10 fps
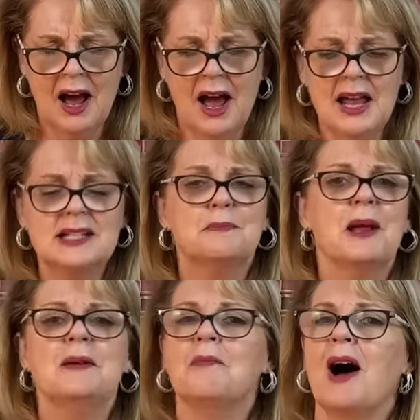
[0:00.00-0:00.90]
It's
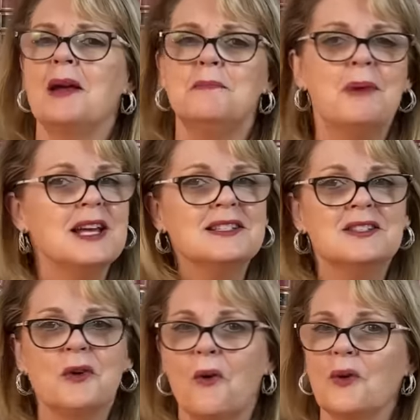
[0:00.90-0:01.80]
been my
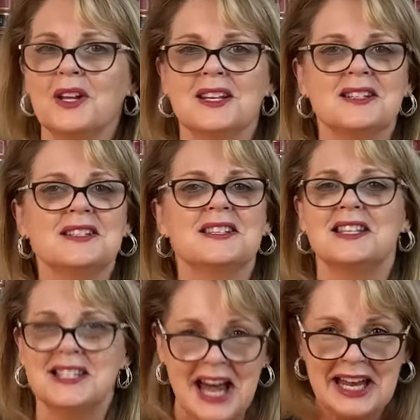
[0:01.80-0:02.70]
best audience to
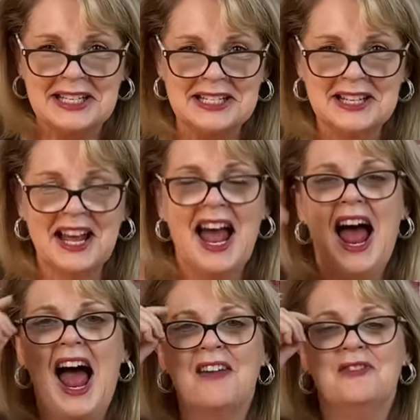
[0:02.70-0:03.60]
date.
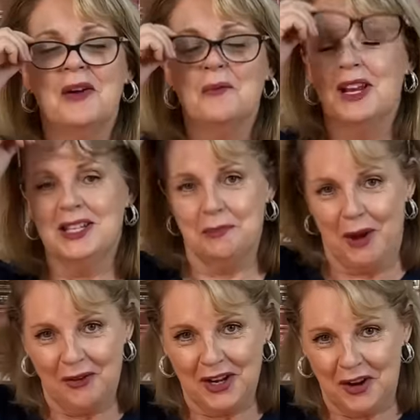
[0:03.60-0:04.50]
And then Wendy
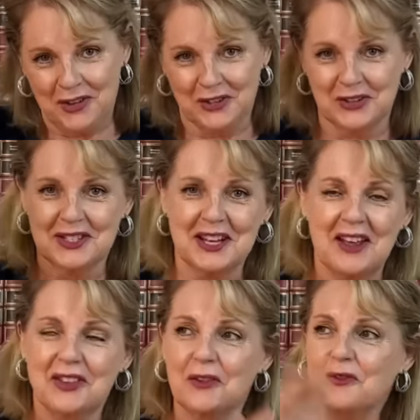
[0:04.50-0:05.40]
Berry goes on to say
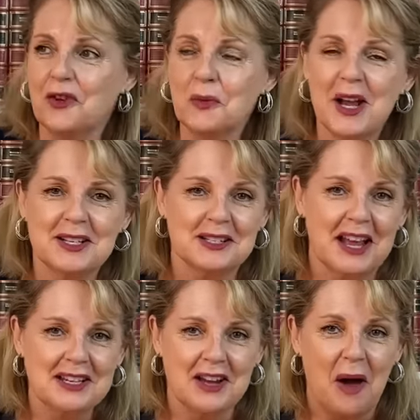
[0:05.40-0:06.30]
that a few weeks
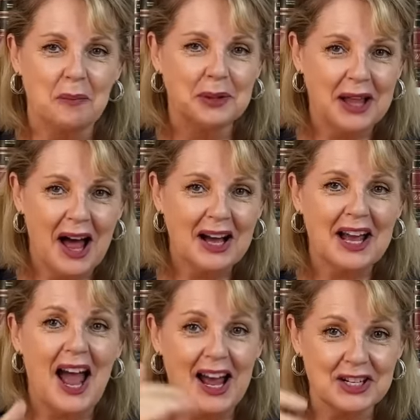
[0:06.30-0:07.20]
later, a
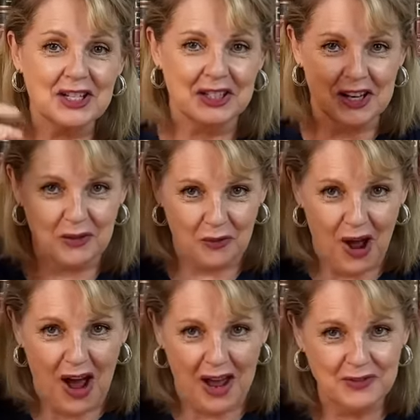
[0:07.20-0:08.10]
plaque actually
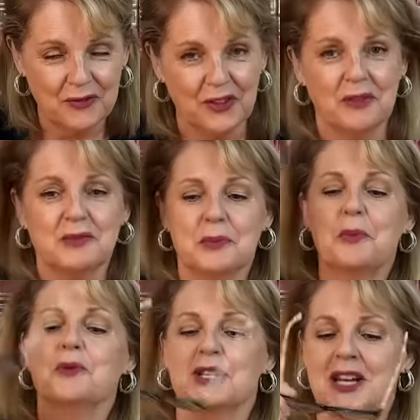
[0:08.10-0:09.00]
arrived for them to
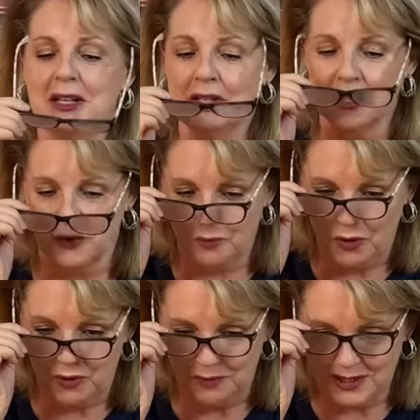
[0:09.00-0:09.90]
put into the
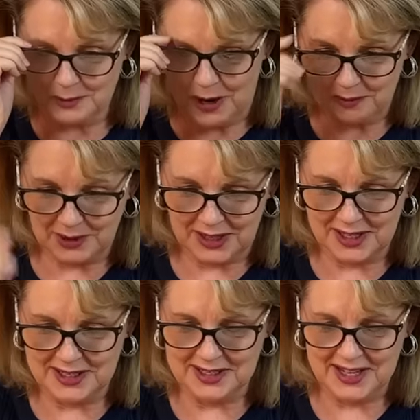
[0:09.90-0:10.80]
room that Spike
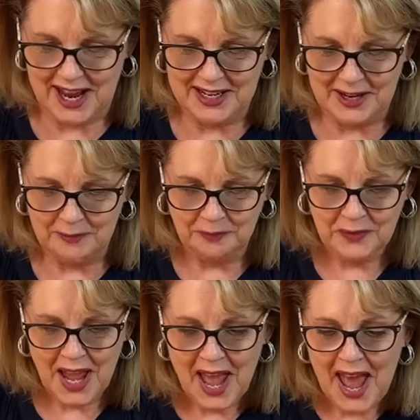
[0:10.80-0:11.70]
MIlligan stayed in.
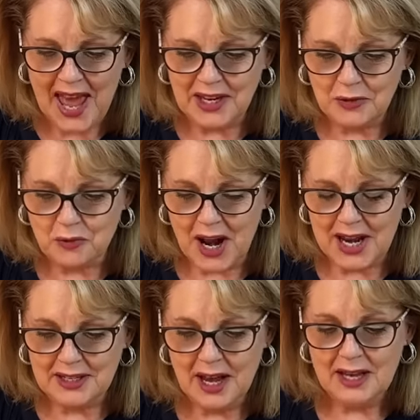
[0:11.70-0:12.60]
And it
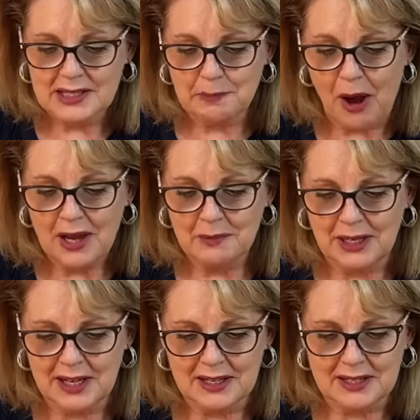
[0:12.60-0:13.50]
read, Spike
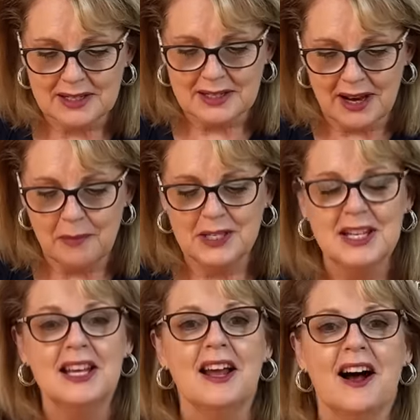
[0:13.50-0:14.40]
MIlligan slept
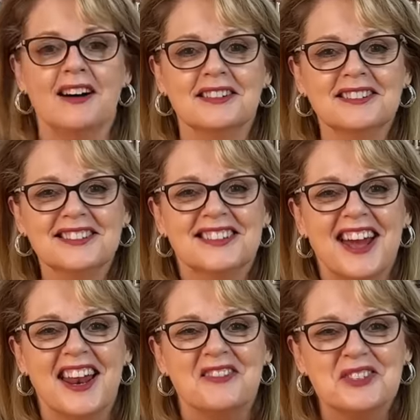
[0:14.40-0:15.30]
here.
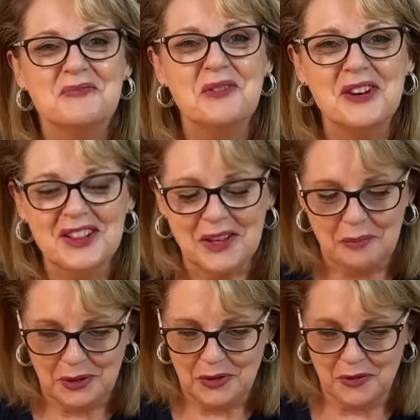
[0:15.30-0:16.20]
And it was put in the
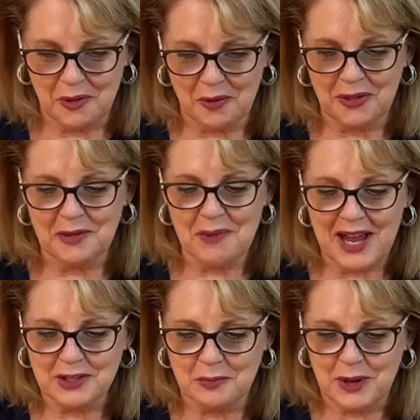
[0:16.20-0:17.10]
blue room on the
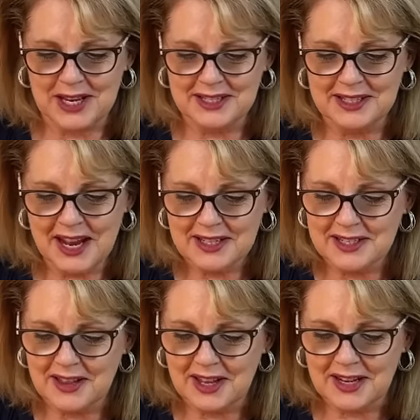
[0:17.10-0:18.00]
mantelpiece next
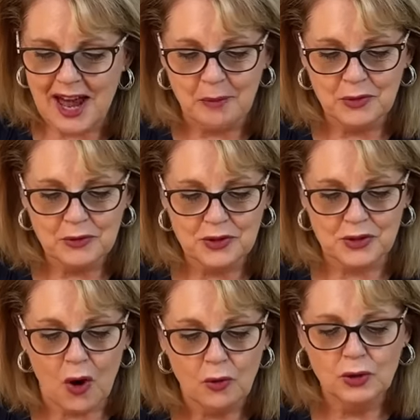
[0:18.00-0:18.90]
to the enamel
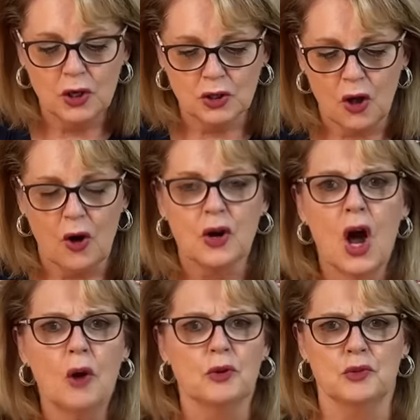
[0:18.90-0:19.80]
solar clock,
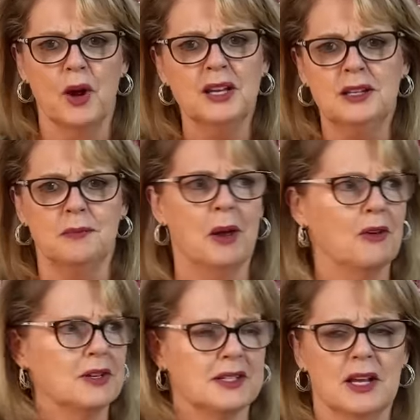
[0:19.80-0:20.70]
which Wendy
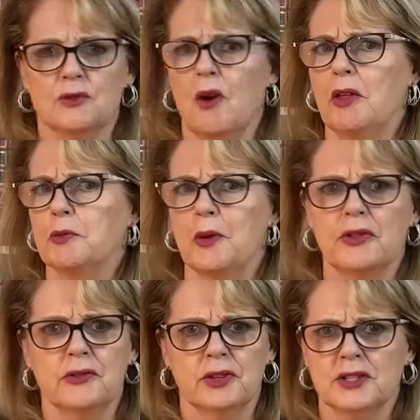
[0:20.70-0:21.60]
Berry says rather
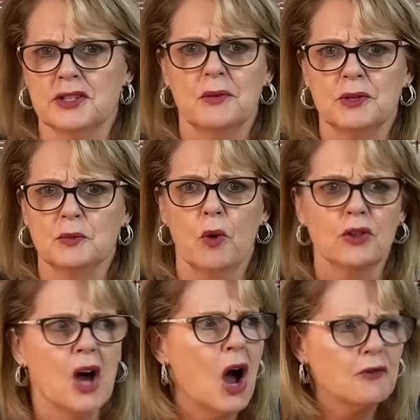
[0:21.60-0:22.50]
breathlessly was
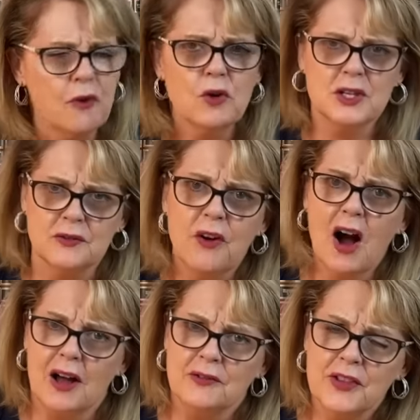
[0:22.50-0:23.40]
worth
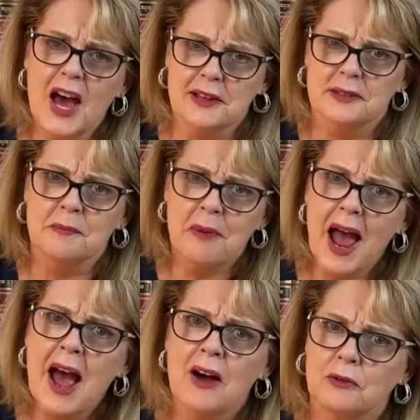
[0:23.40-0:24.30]

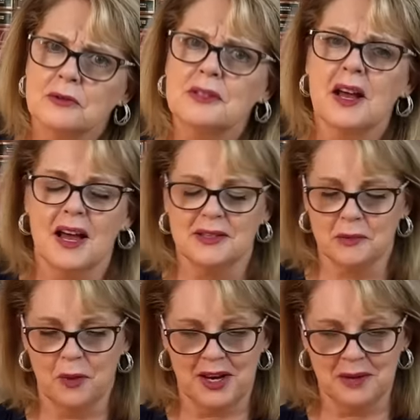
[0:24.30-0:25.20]
£45,000 as a
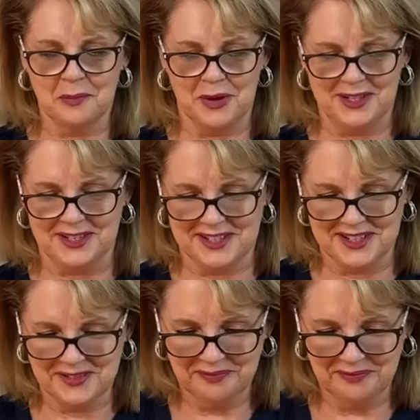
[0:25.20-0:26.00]
wedding present.